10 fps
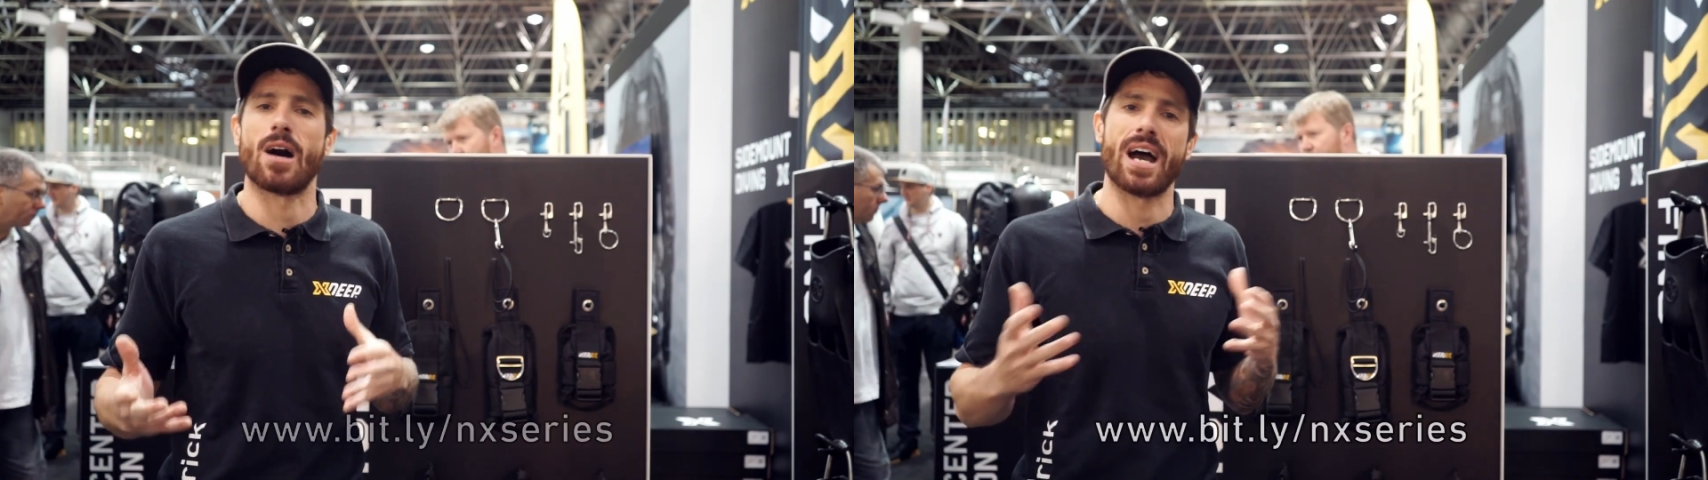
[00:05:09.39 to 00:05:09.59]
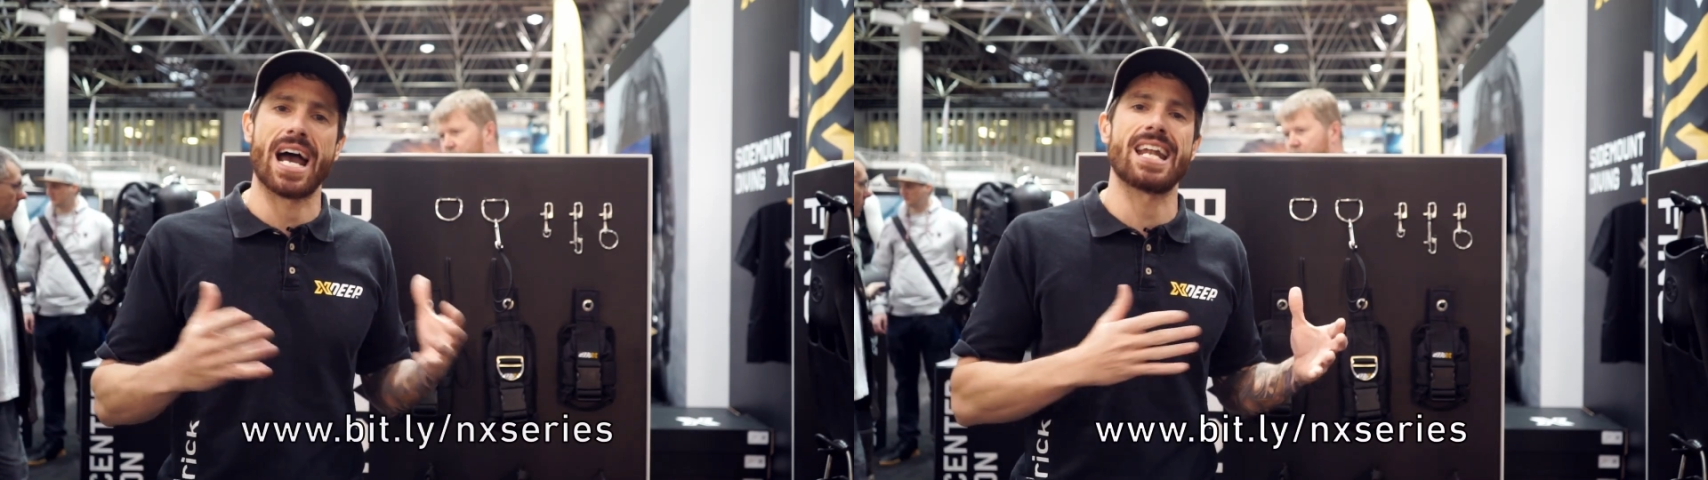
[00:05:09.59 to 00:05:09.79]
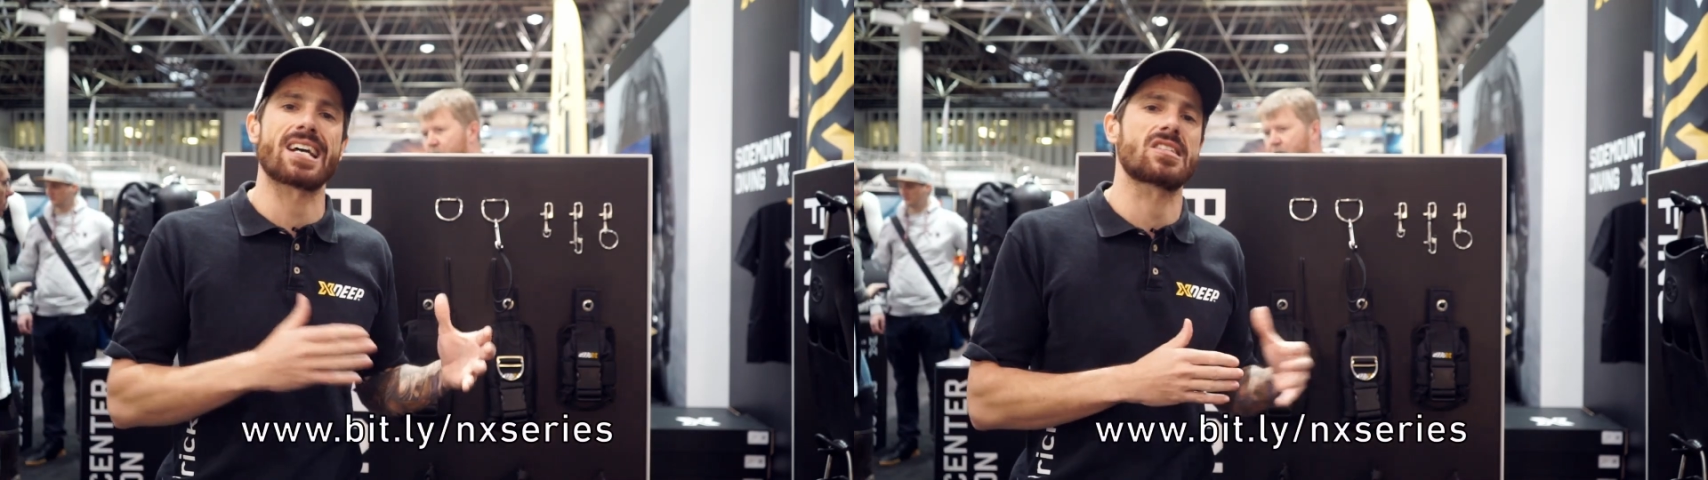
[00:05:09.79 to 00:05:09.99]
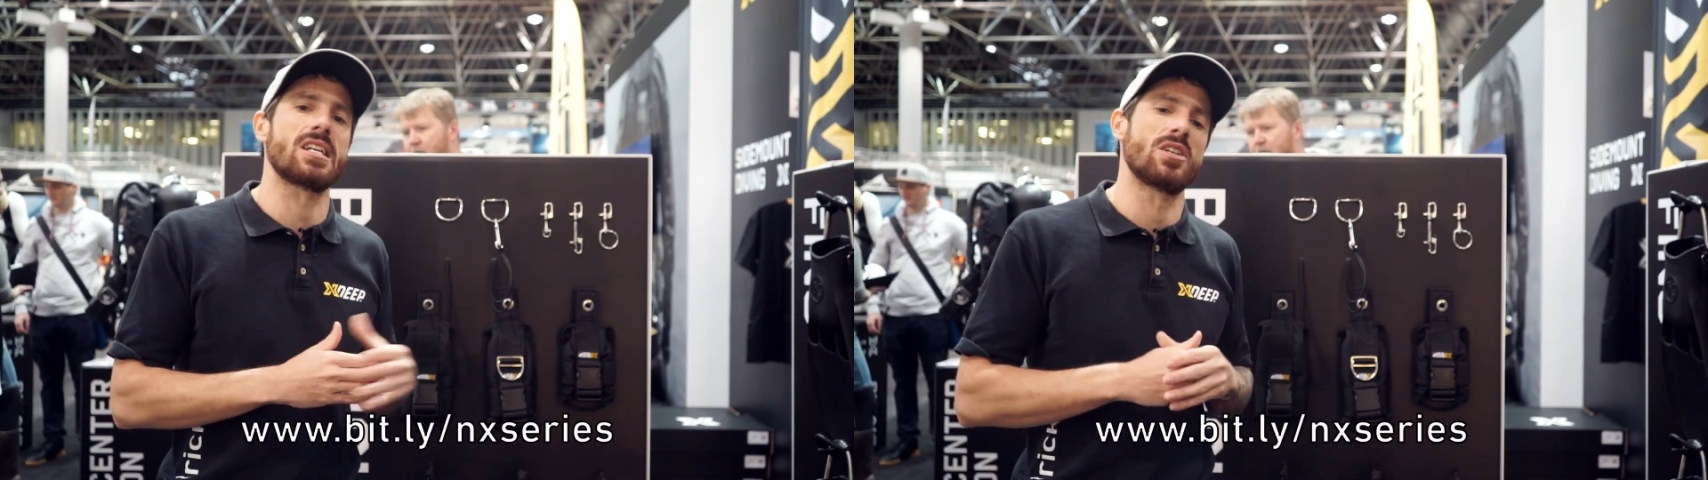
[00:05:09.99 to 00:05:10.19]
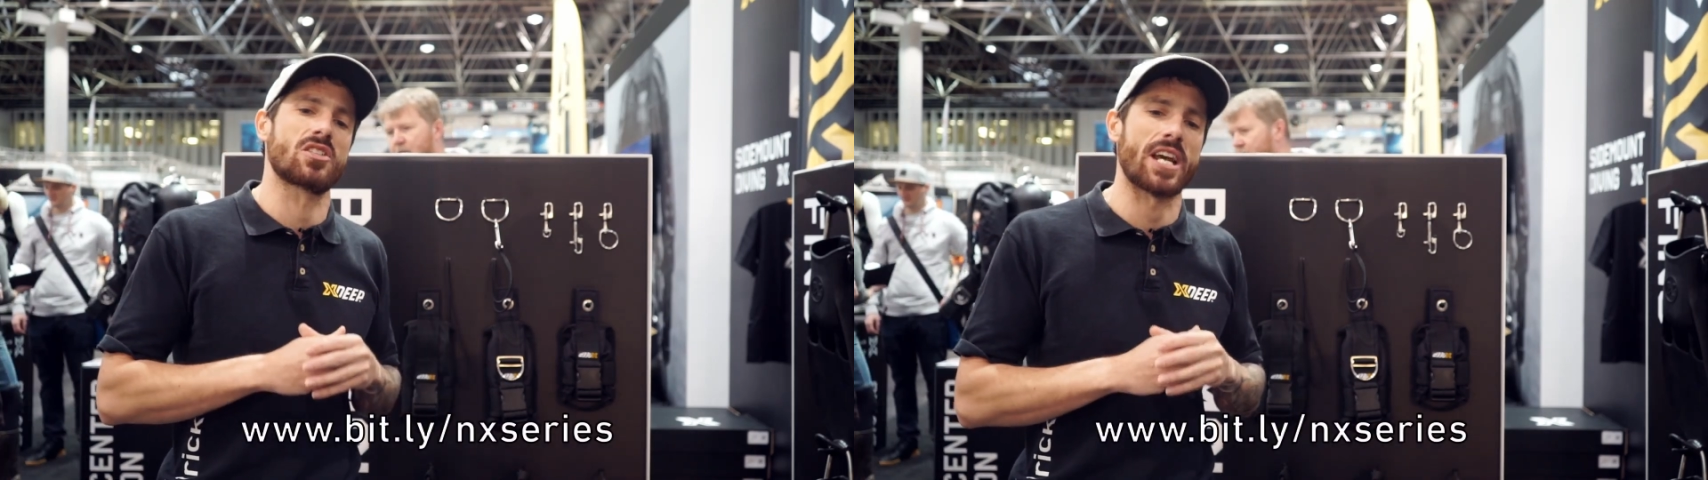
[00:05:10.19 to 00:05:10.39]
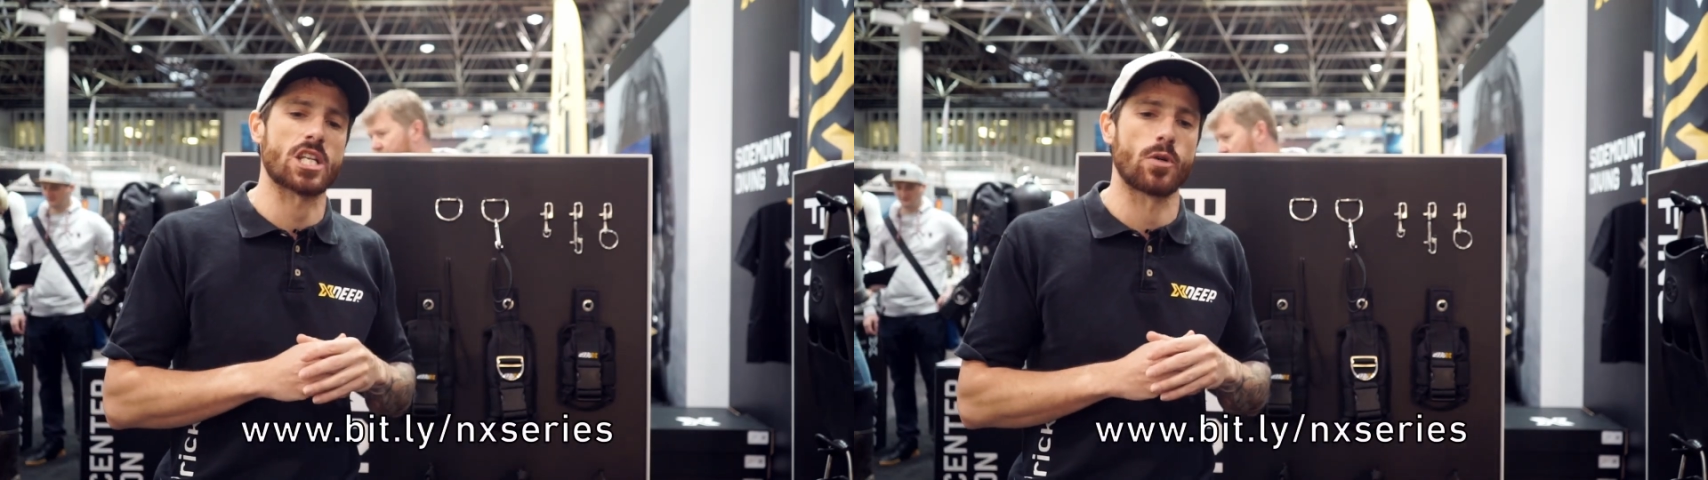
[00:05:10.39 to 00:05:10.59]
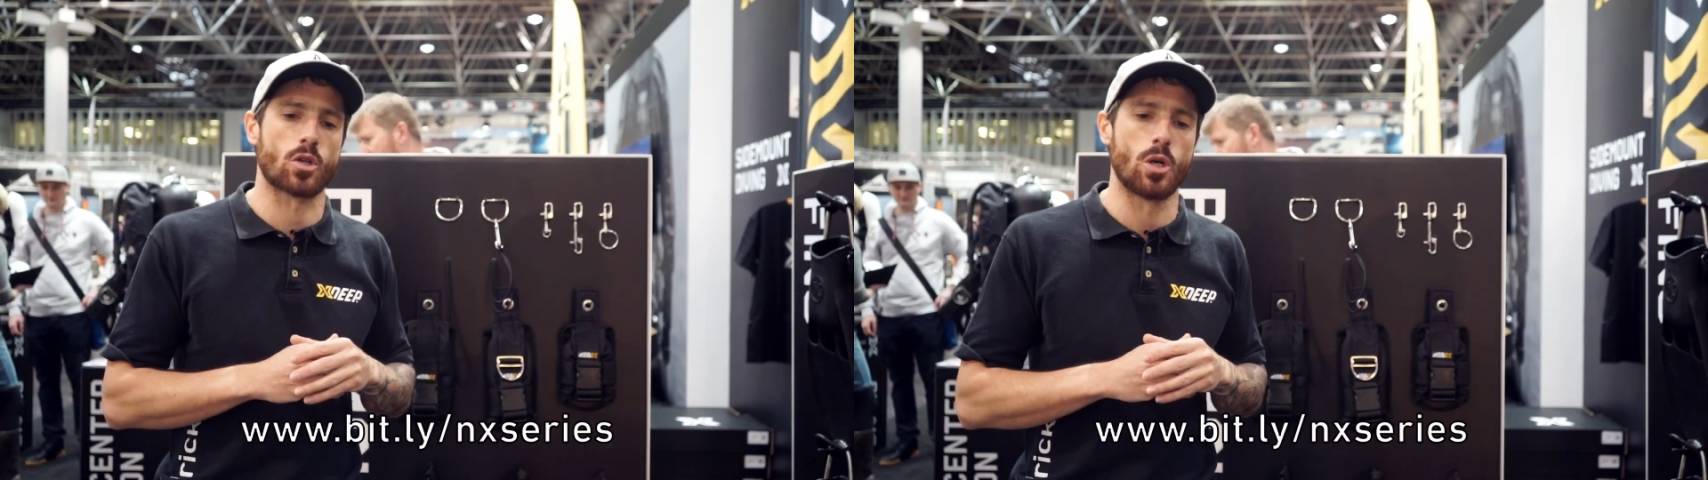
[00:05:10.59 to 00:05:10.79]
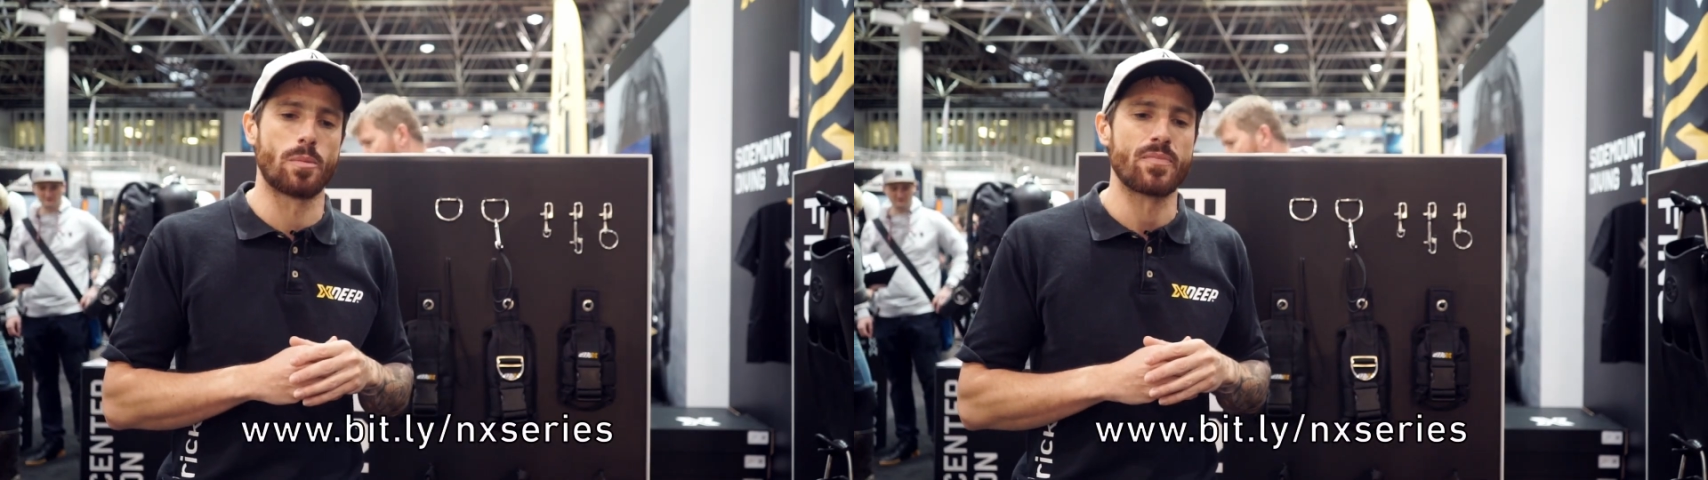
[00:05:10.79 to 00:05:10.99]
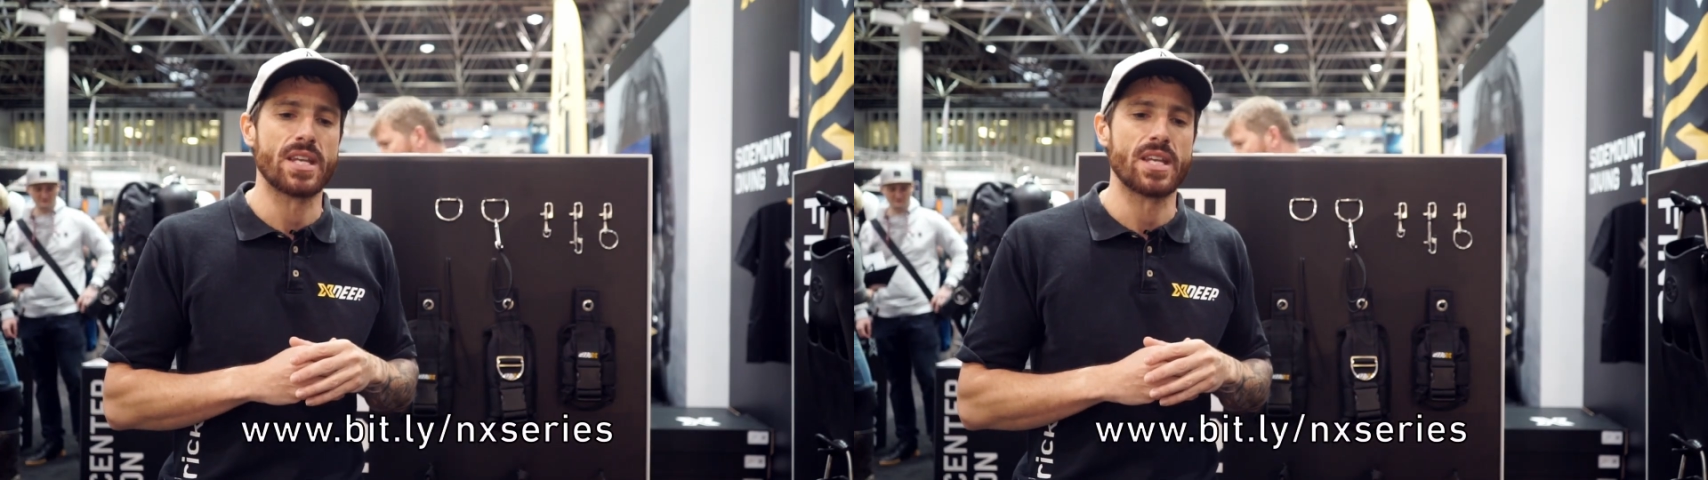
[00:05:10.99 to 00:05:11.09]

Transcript: our NX Series Facebook group.